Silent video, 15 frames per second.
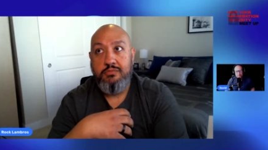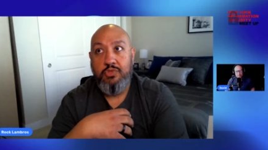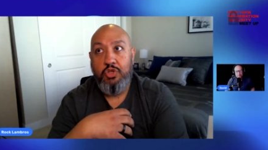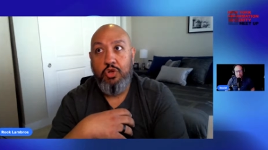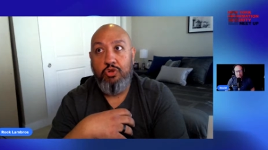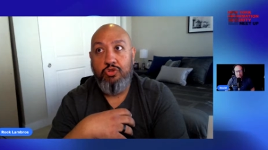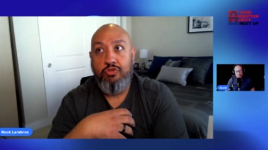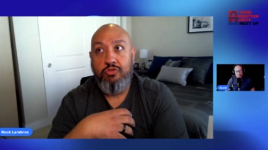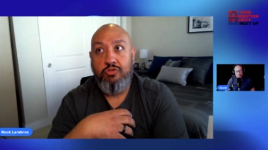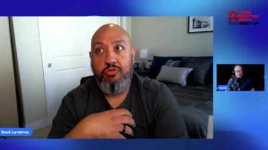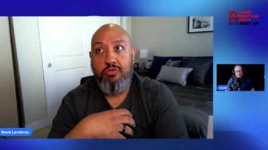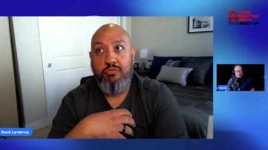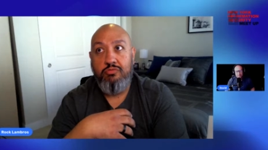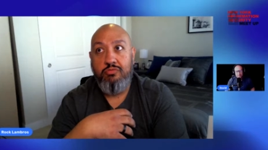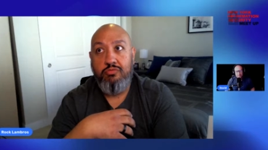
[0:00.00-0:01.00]
you know,
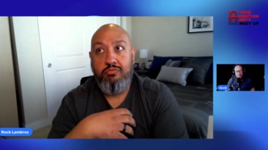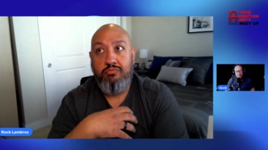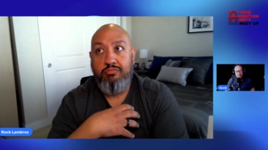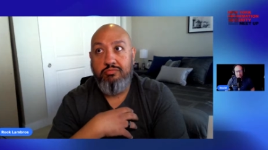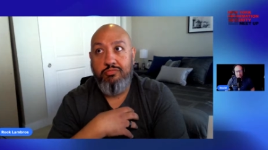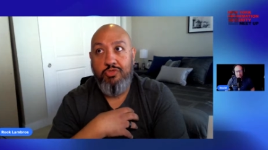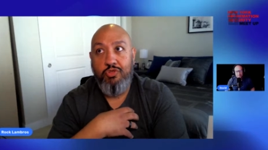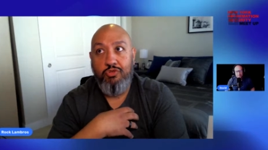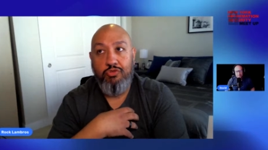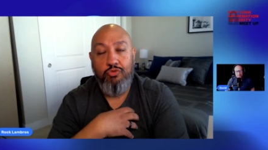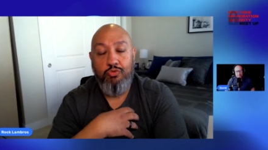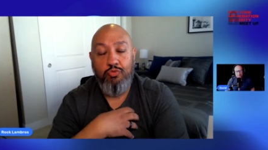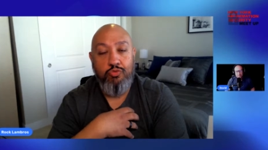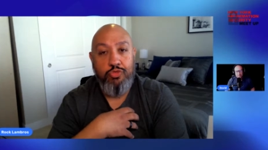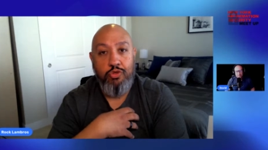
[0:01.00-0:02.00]

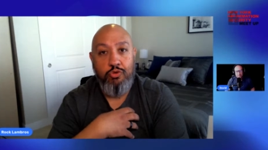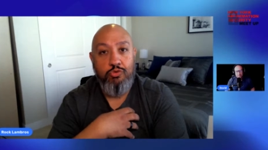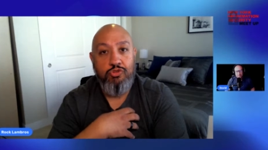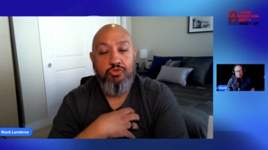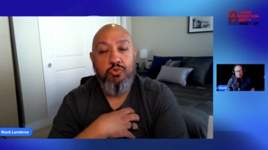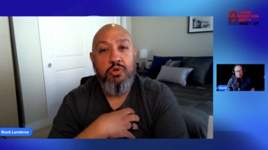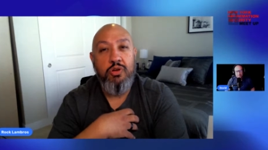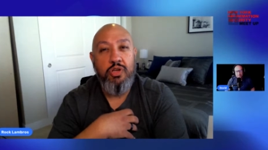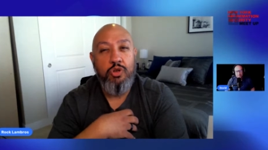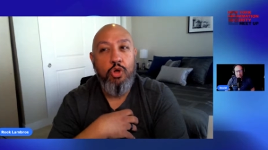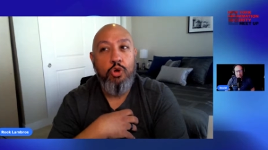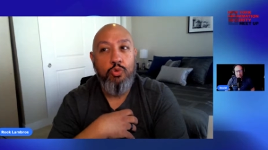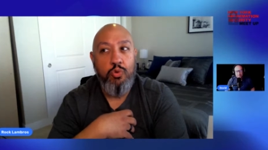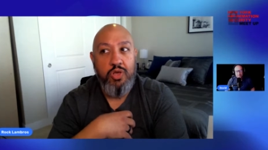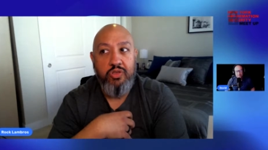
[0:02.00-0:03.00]
there was really
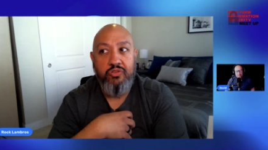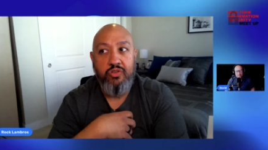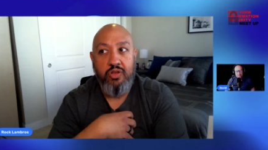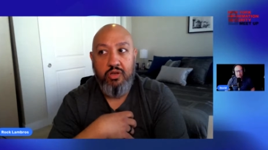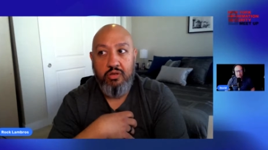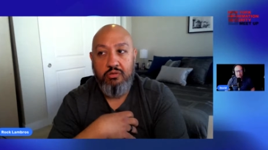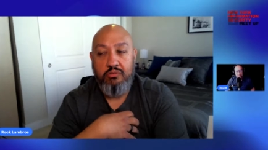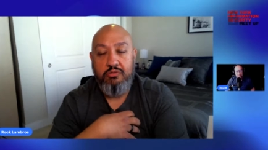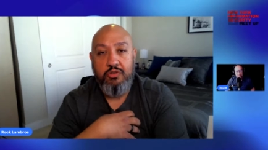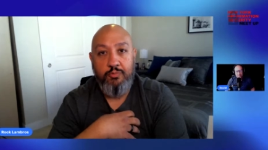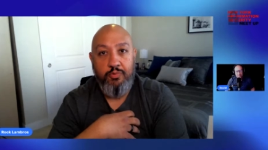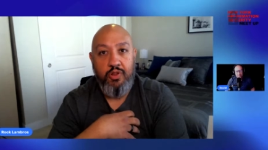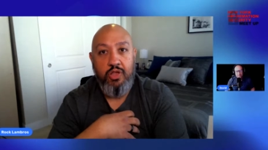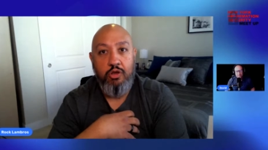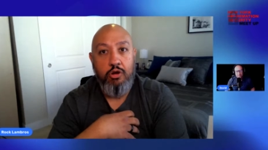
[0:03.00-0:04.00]
no reason to
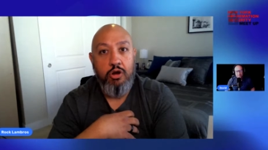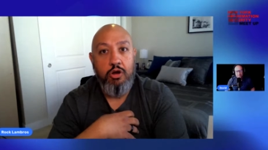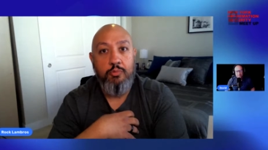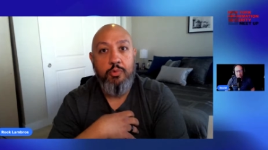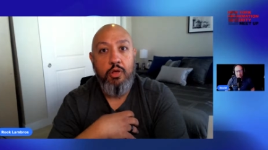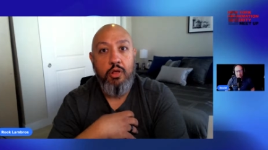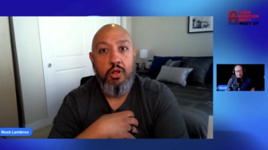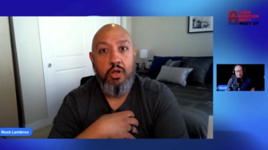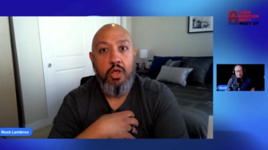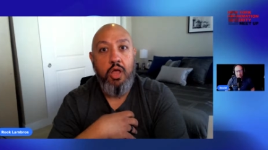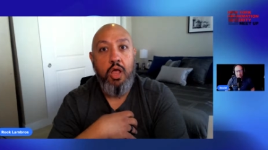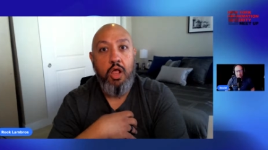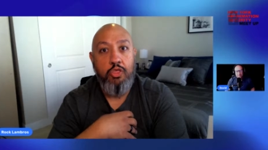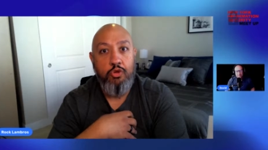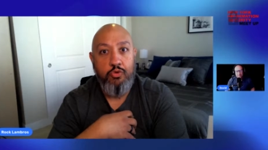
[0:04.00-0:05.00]
play hardball
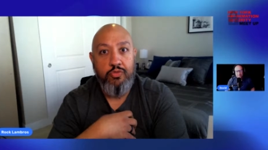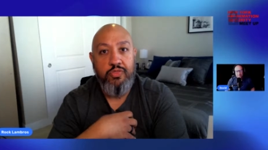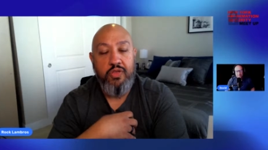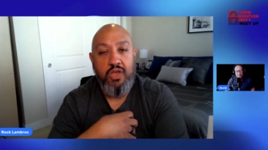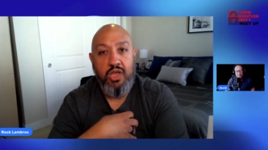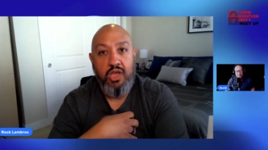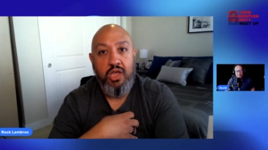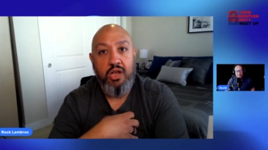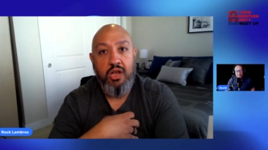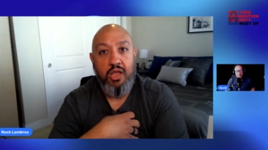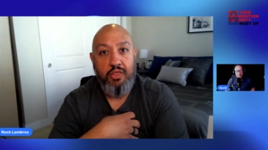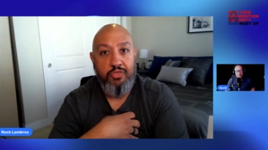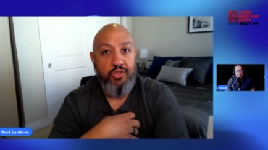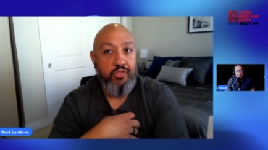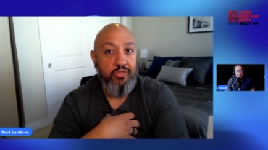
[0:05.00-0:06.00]
other than
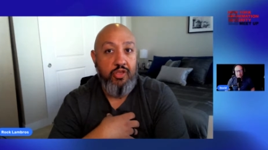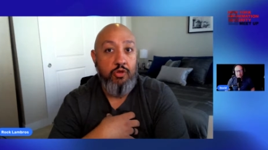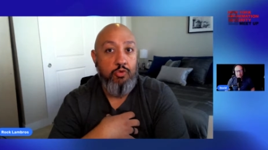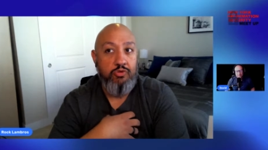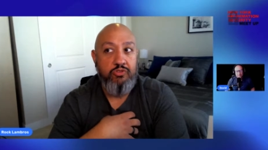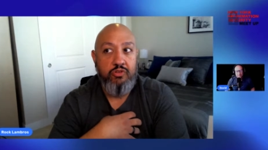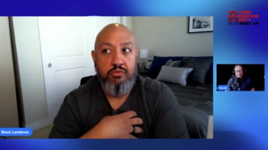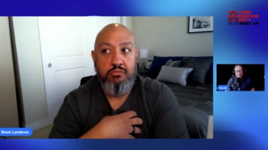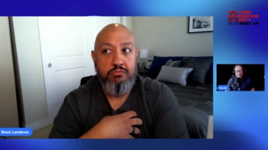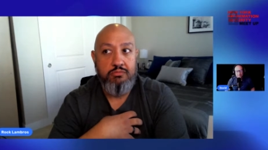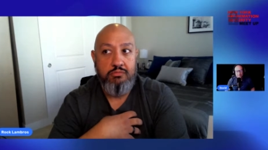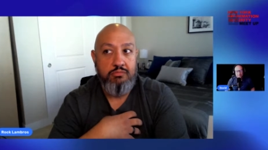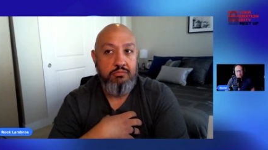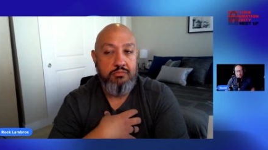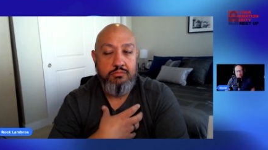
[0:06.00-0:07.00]
I think it was an
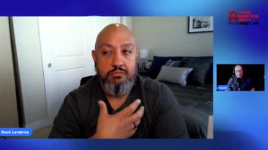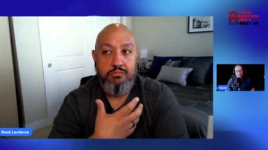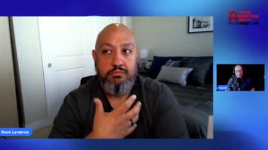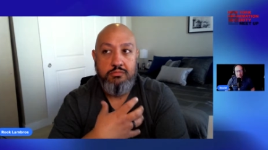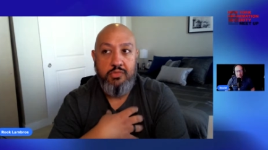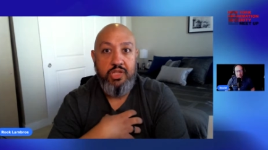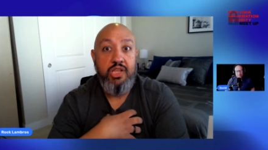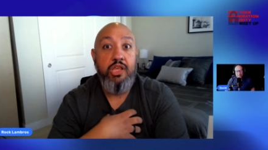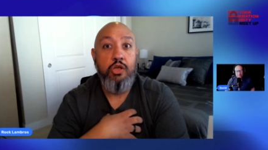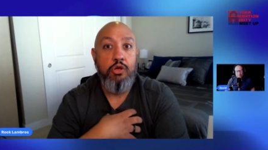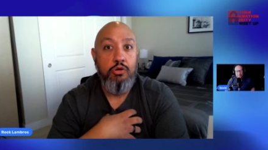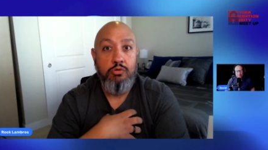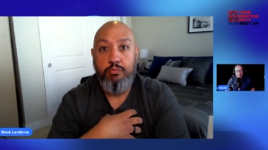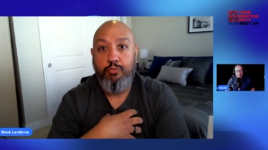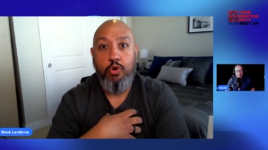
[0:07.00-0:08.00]

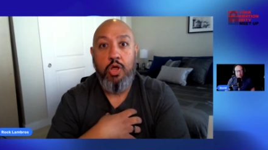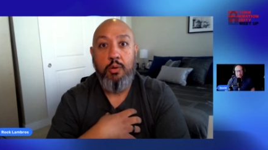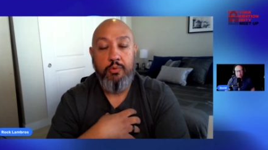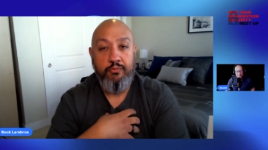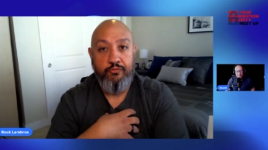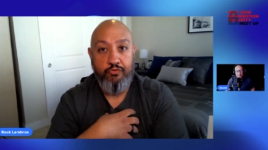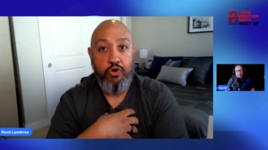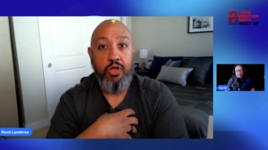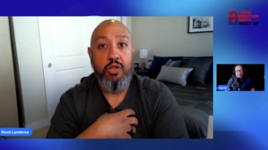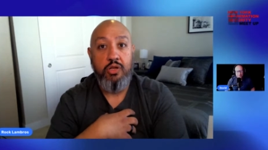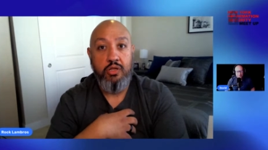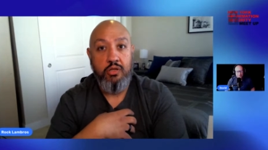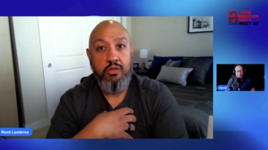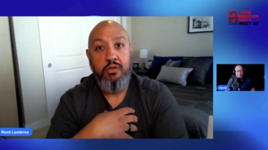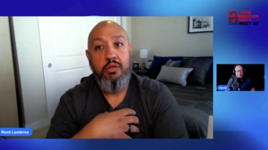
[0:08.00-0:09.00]
ego problem,
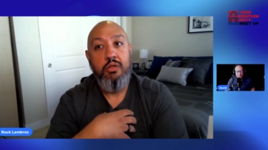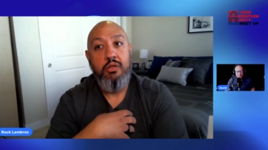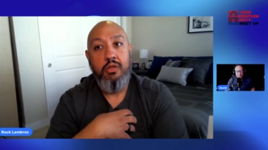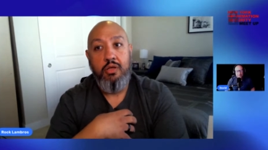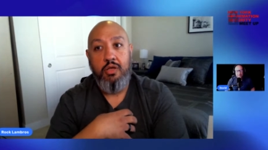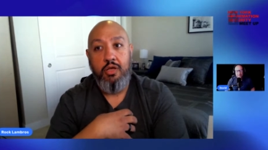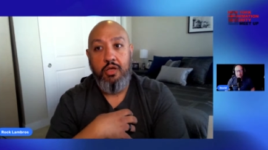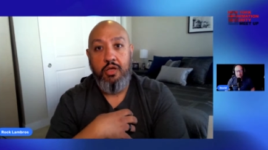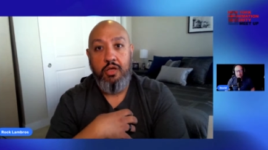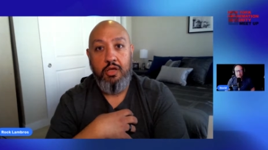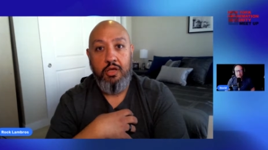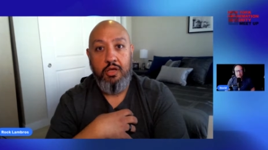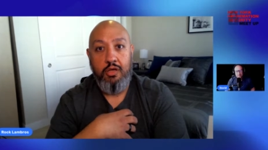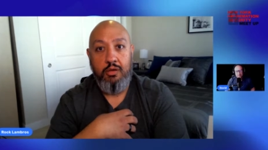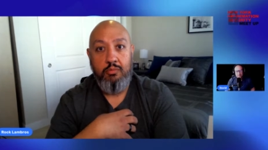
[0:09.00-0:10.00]
frankly,
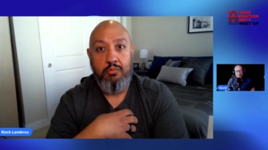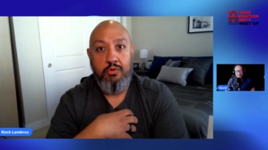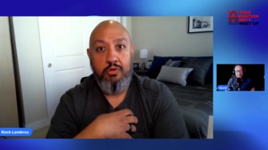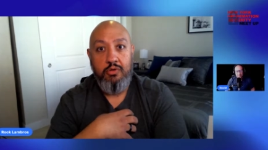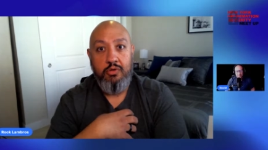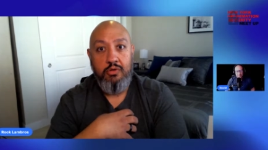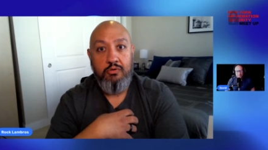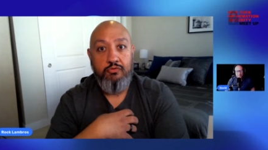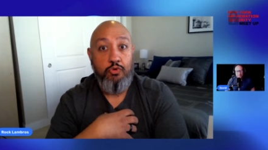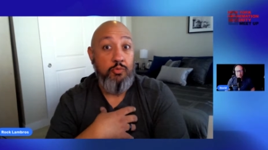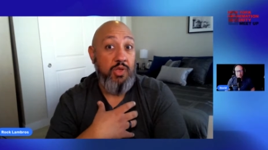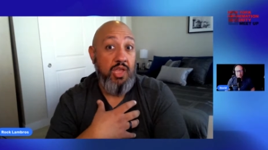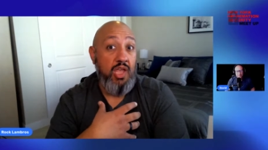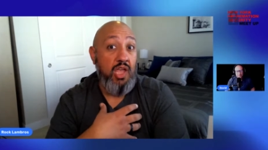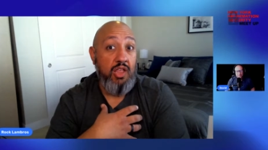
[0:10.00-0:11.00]
um, for
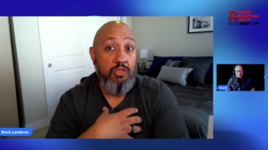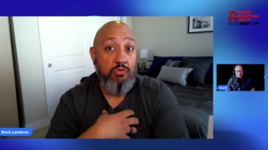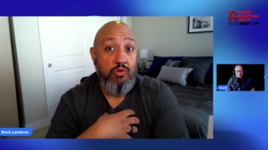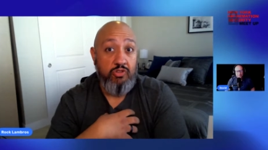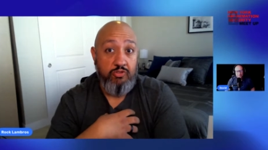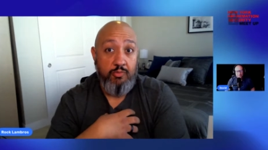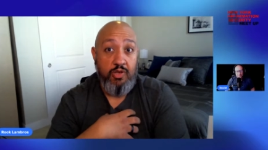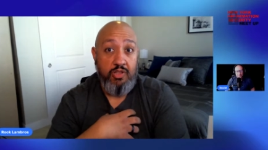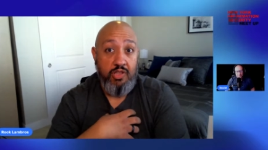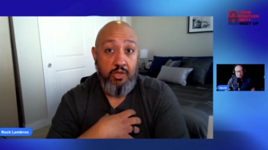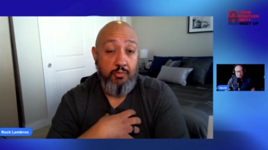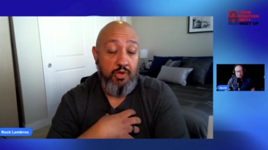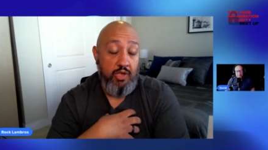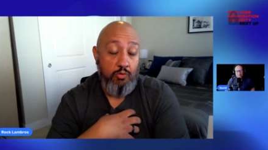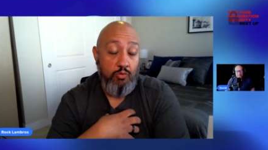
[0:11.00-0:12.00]
me and the rest of my
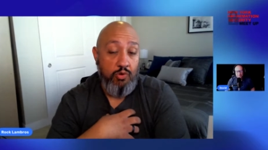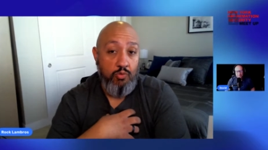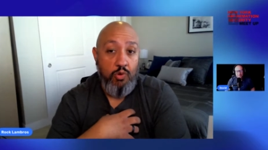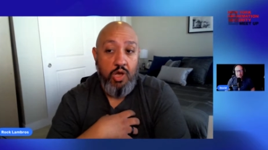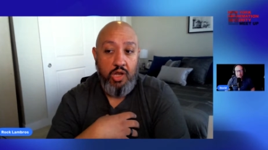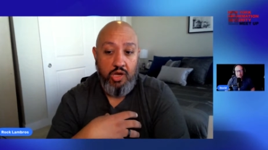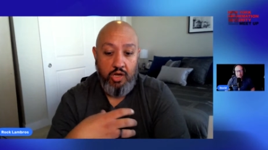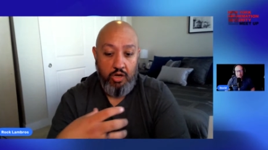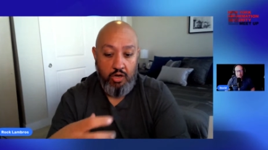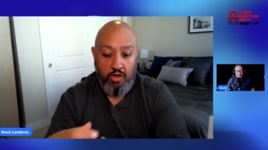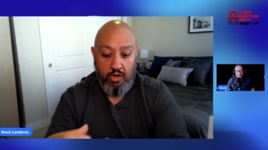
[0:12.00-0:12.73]
team. Like we wanted